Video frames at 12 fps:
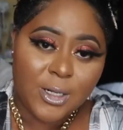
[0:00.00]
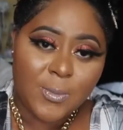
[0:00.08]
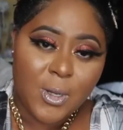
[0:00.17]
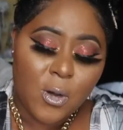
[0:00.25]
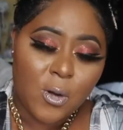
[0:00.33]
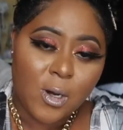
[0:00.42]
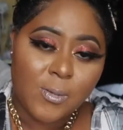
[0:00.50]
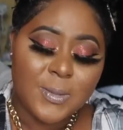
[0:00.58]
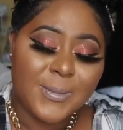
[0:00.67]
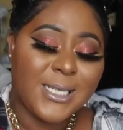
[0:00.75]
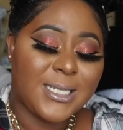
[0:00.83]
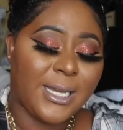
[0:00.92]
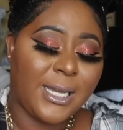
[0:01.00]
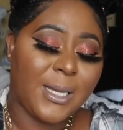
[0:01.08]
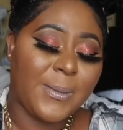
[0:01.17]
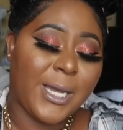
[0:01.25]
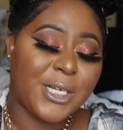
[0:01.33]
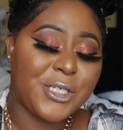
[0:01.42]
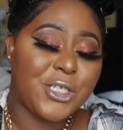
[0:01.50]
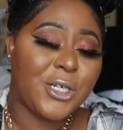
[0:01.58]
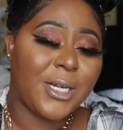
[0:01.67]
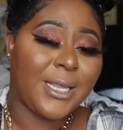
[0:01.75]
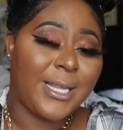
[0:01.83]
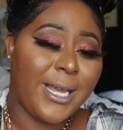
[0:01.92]
under my arms because I am actually
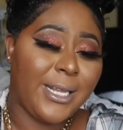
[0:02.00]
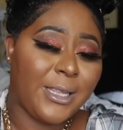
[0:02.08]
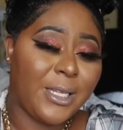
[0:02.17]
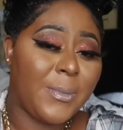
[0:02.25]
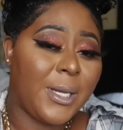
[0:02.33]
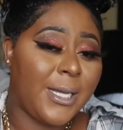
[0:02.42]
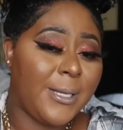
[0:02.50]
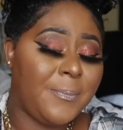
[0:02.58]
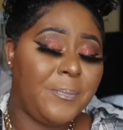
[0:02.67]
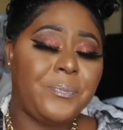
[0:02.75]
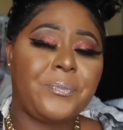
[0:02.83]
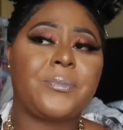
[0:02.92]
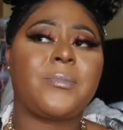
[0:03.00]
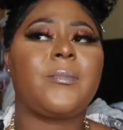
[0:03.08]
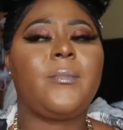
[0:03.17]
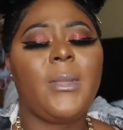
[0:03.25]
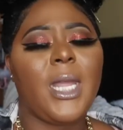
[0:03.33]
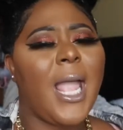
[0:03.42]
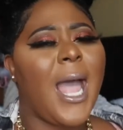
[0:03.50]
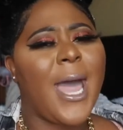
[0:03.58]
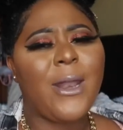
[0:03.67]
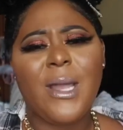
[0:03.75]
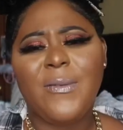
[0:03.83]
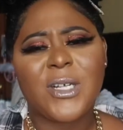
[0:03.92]
trying to lighten them up. I
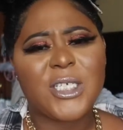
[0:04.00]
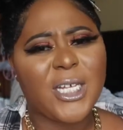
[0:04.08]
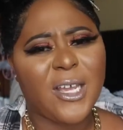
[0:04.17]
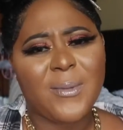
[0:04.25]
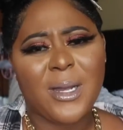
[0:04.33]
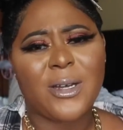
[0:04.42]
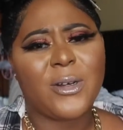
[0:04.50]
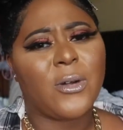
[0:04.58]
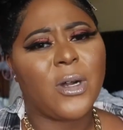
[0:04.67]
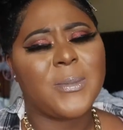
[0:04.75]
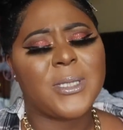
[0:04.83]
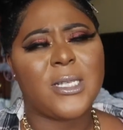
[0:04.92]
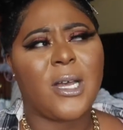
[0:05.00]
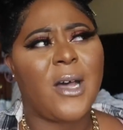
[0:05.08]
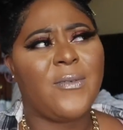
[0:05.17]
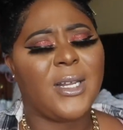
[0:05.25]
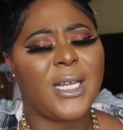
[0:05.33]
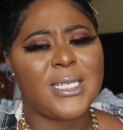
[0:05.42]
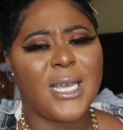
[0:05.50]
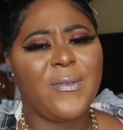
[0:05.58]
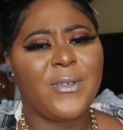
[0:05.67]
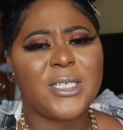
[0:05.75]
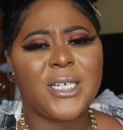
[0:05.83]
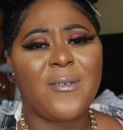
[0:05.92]
don't have to shave my underarms as often as I
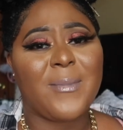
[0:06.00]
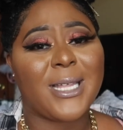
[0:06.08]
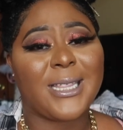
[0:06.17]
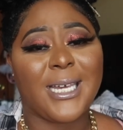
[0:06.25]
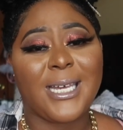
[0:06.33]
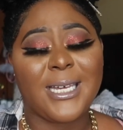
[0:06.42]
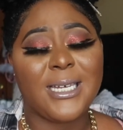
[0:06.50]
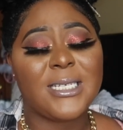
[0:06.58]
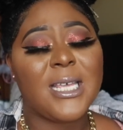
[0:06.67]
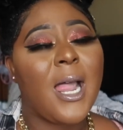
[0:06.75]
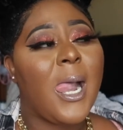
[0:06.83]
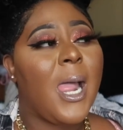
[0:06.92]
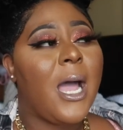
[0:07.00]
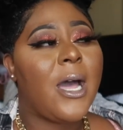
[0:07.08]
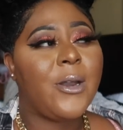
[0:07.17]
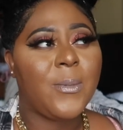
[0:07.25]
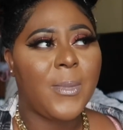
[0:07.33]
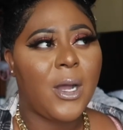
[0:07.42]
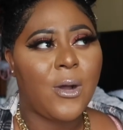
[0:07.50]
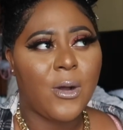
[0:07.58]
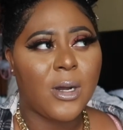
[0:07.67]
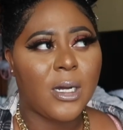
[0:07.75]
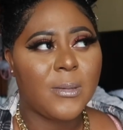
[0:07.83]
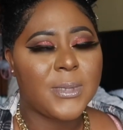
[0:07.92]
have to shave my legs under my
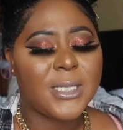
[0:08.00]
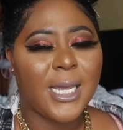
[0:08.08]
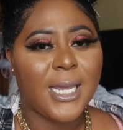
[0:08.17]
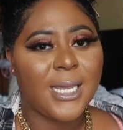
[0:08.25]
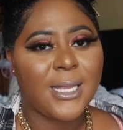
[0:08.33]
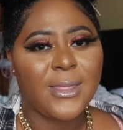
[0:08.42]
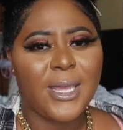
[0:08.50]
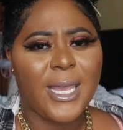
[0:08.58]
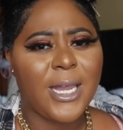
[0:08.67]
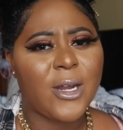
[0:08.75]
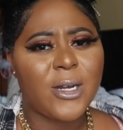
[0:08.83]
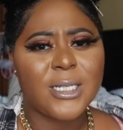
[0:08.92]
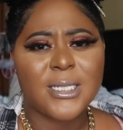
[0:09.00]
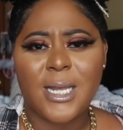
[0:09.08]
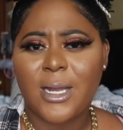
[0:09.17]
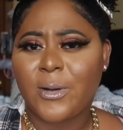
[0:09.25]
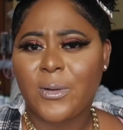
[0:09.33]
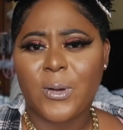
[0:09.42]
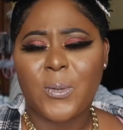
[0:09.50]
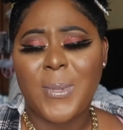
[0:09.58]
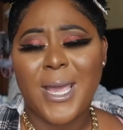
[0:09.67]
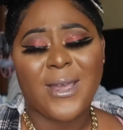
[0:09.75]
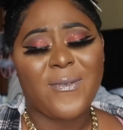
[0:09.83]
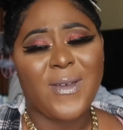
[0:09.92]
arms like the hair does not grow
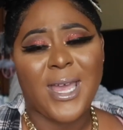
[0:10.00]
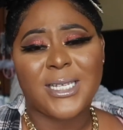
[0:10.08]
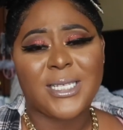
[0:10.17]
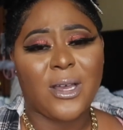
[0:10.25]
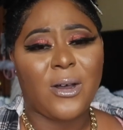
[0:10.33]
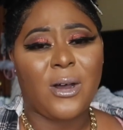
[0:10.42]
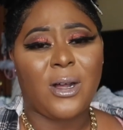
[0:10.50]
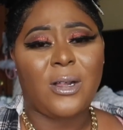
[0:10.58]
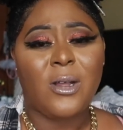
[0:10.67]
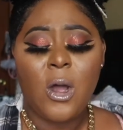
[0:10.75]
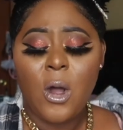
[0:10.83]
back fast at all